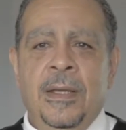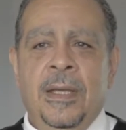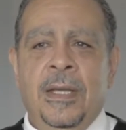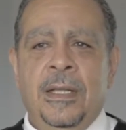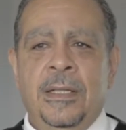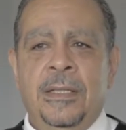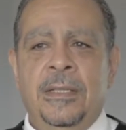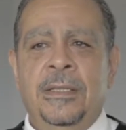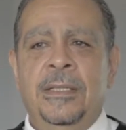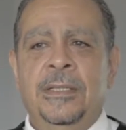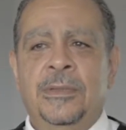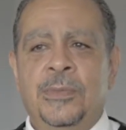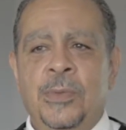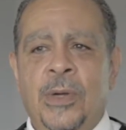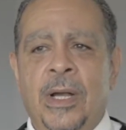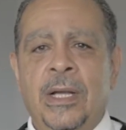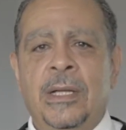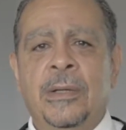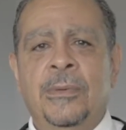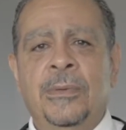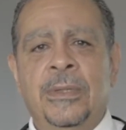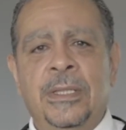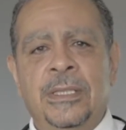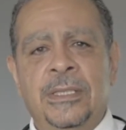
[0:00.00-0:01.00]
And he's
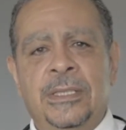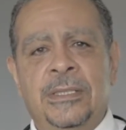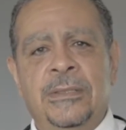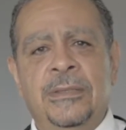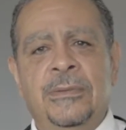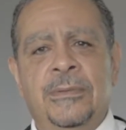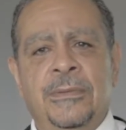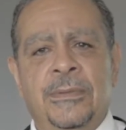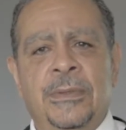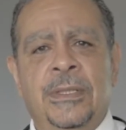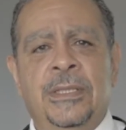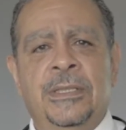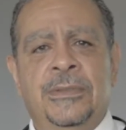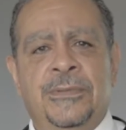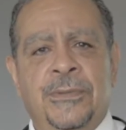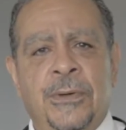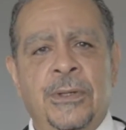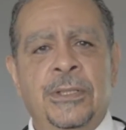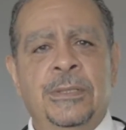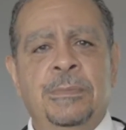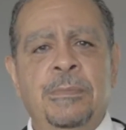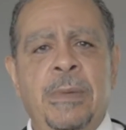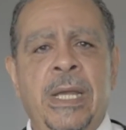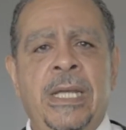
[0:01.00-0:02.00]
walking with his
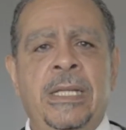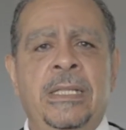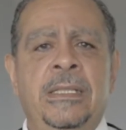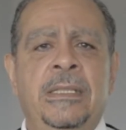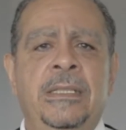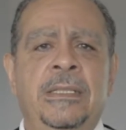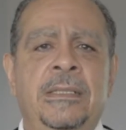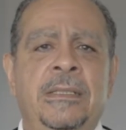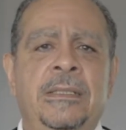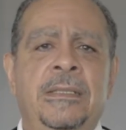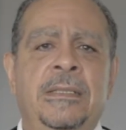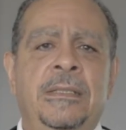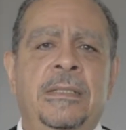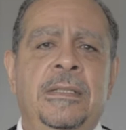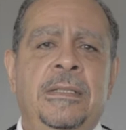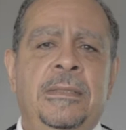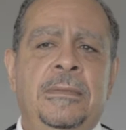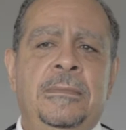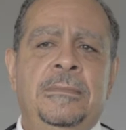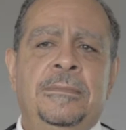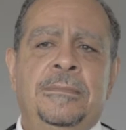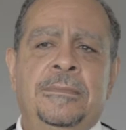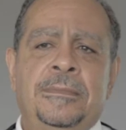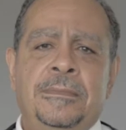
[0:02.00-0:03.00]
first mate
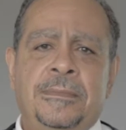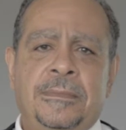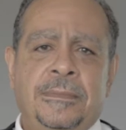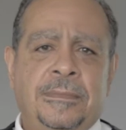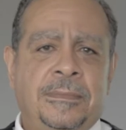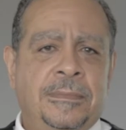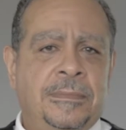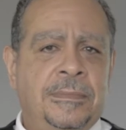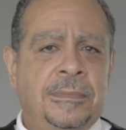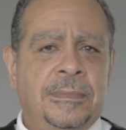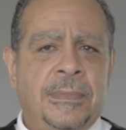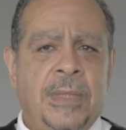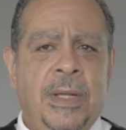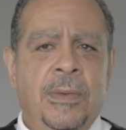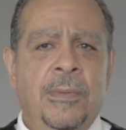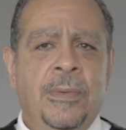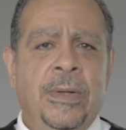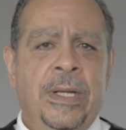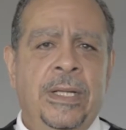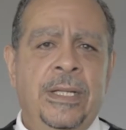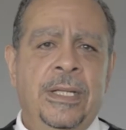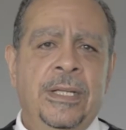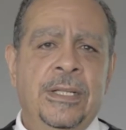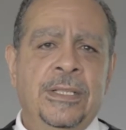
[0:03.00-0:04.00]

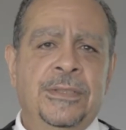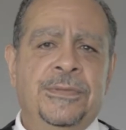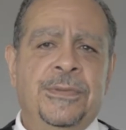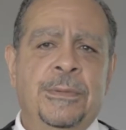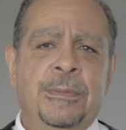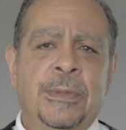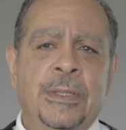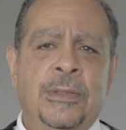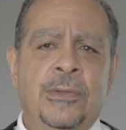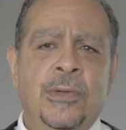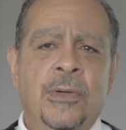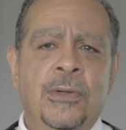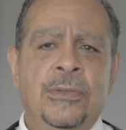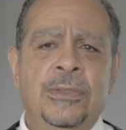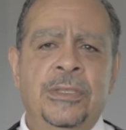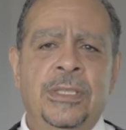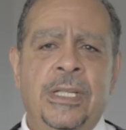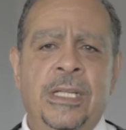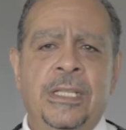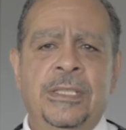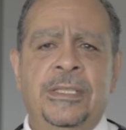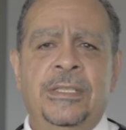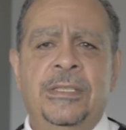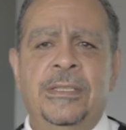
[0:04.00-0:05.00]
when he hears from the crow's
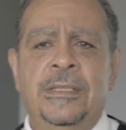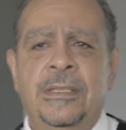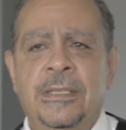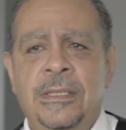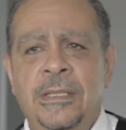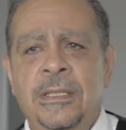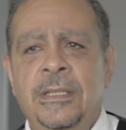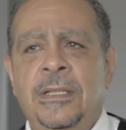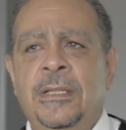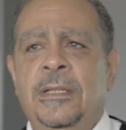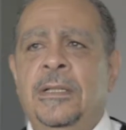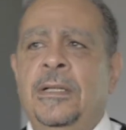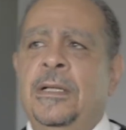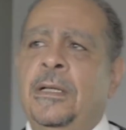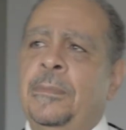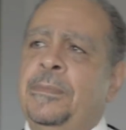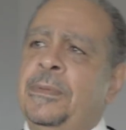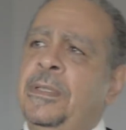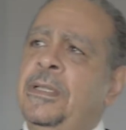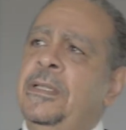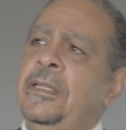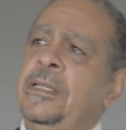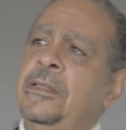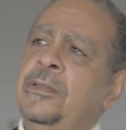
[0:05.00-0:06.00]
nest
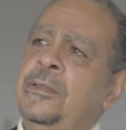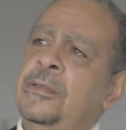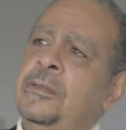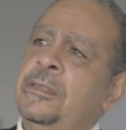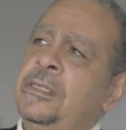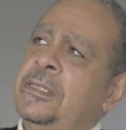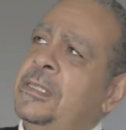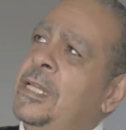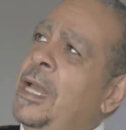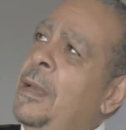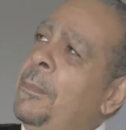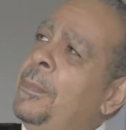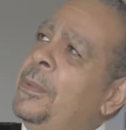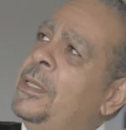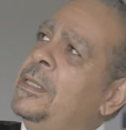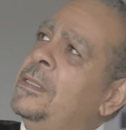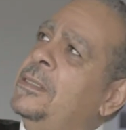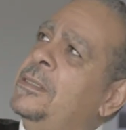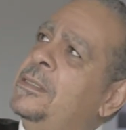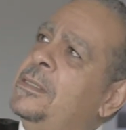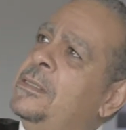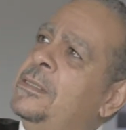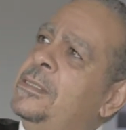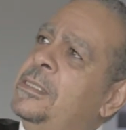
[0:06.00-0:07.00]
up there in the top of the
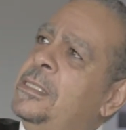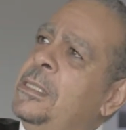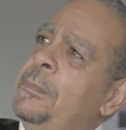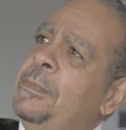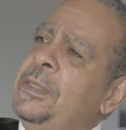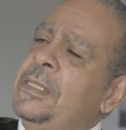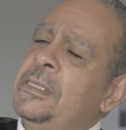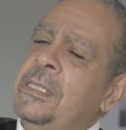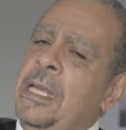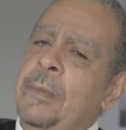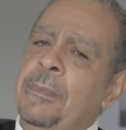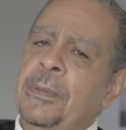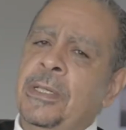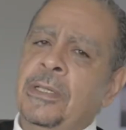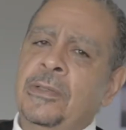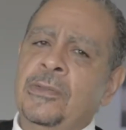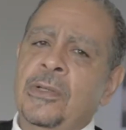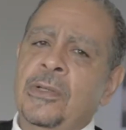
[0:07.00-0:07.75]
tippy top of the